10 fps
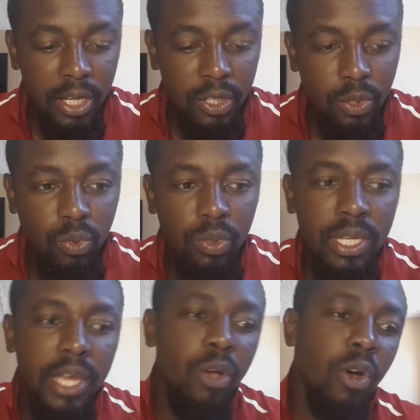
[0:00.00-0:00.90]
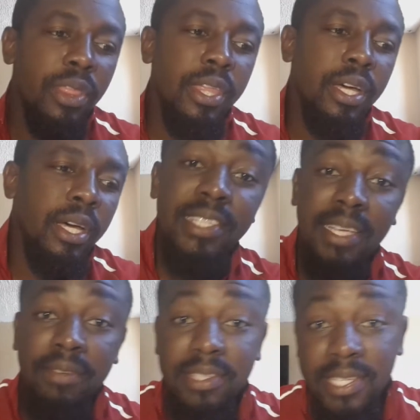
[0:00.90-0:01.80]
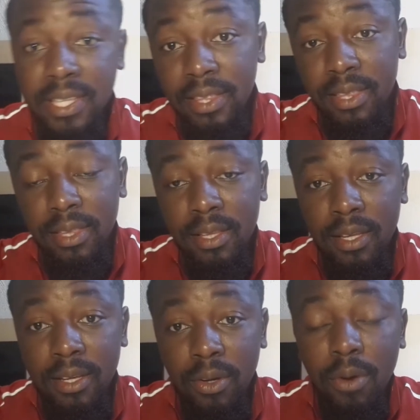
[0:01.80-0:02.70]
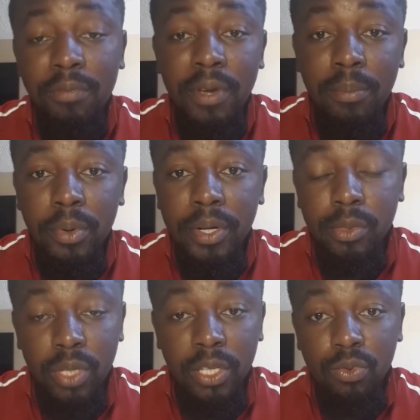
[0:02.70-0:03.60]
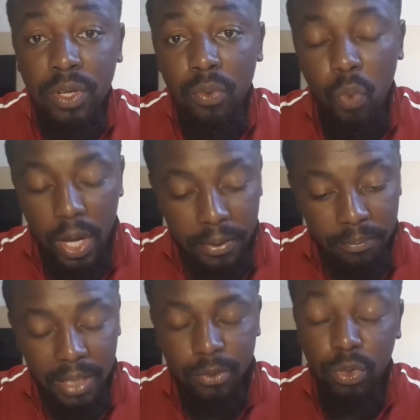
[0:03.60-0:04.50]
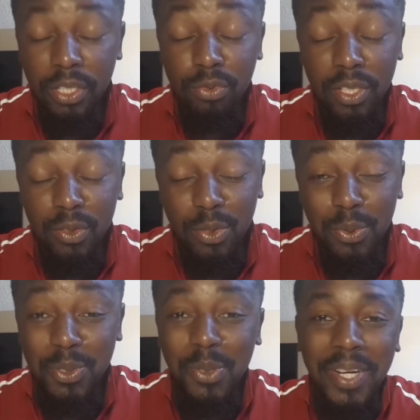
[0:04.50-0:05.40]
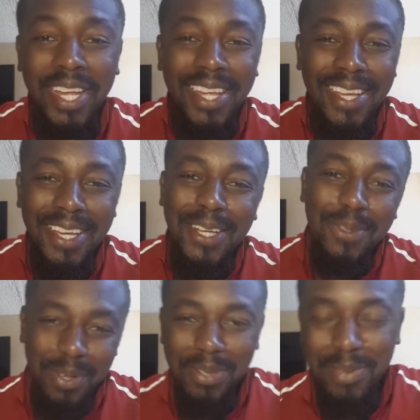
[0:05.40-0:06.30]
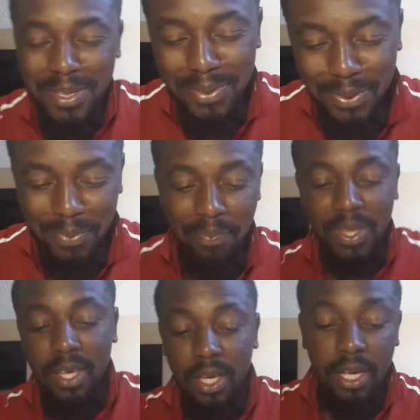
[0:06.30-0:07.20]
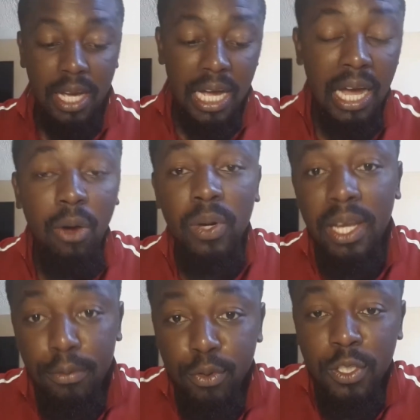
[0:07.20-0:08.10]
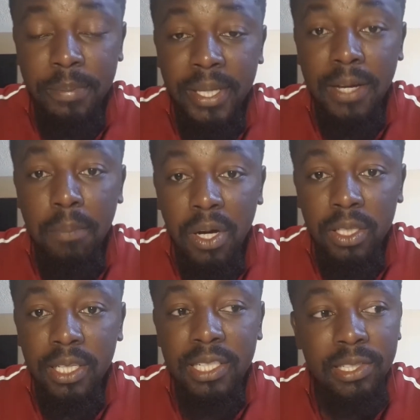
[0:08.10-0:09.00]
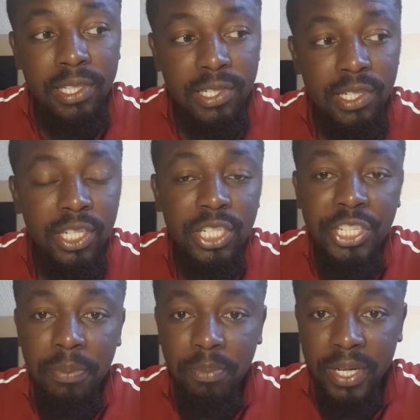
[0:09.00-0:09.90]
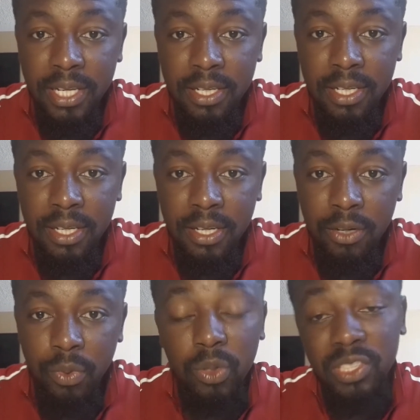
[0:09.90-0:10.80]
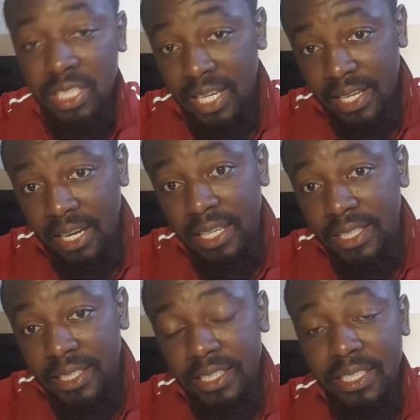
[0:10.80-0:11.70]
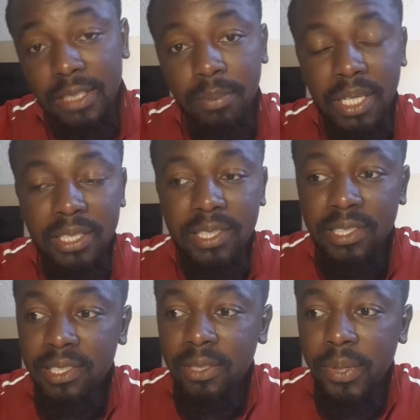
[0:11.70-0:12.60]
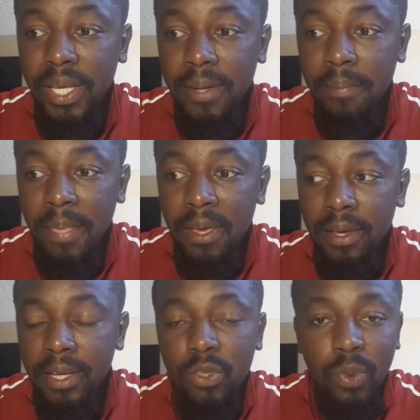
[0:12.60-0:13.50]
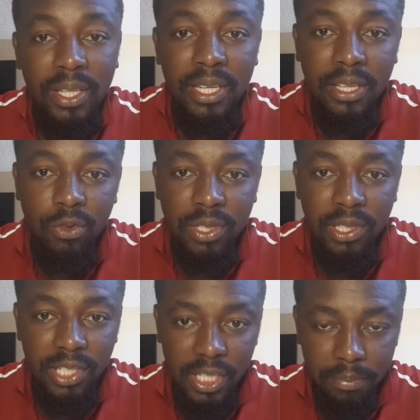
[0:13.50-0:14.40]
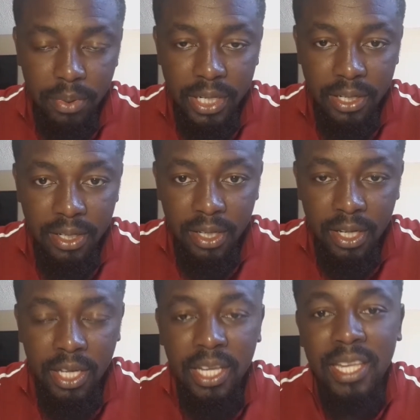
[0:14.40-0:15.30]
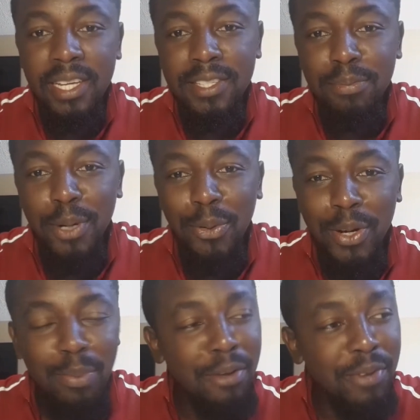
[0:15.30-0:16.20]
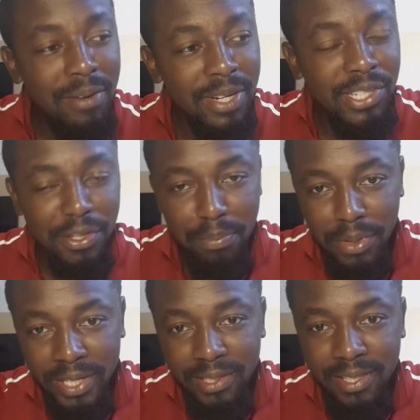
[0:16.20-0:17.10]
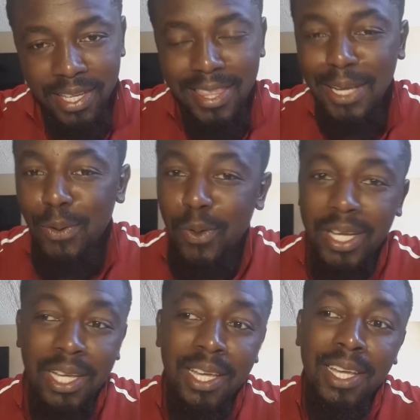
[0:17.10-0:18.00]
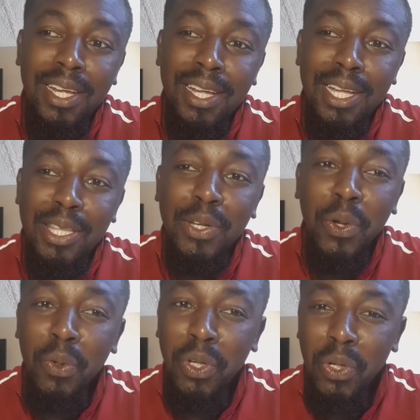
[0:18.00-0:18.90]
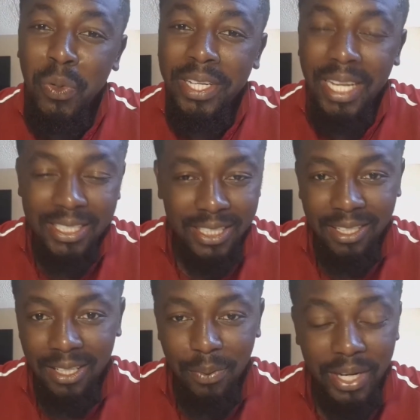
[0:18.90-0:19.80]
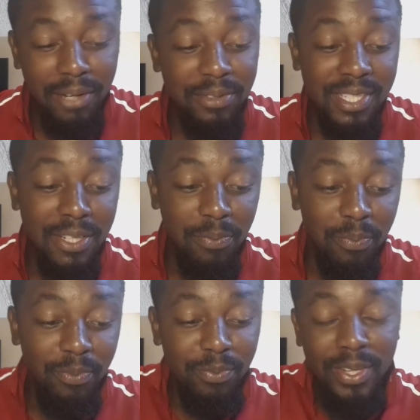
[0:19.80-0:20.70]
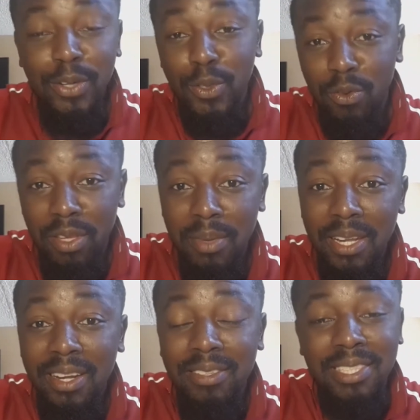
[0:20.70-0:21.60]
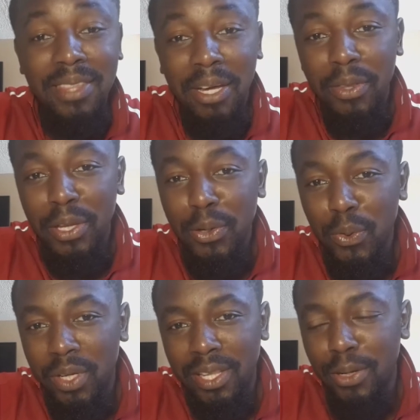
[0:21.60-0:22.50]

So today, on the 17th of February 2022, sorry, 2022, I would love to speak about an indigenous sheep breed. We consider it not indigenous, but its history is quite an interesting sheep breed. It is one of my favorite sheep breeds. They don't look natural when I've seen videos of them and then I've seen how they look.